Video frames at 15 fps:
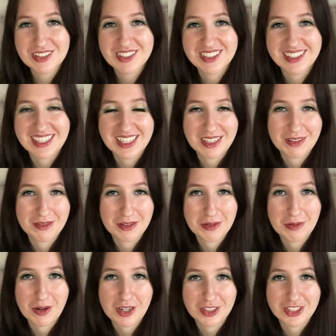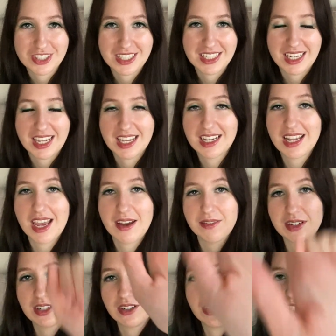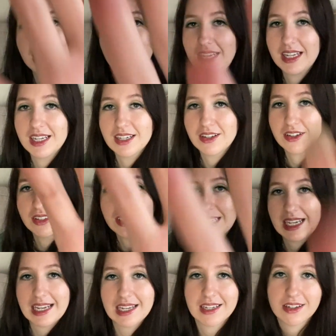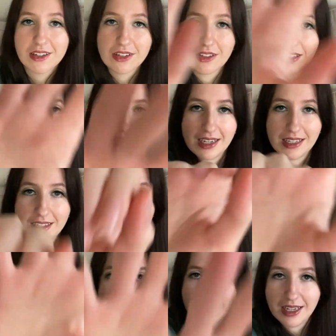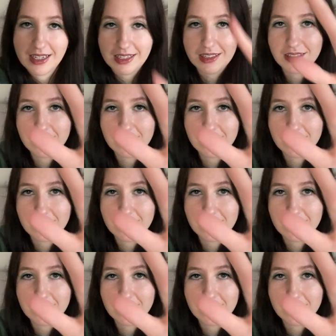Thank you for watching, and have a good day, good night, good night.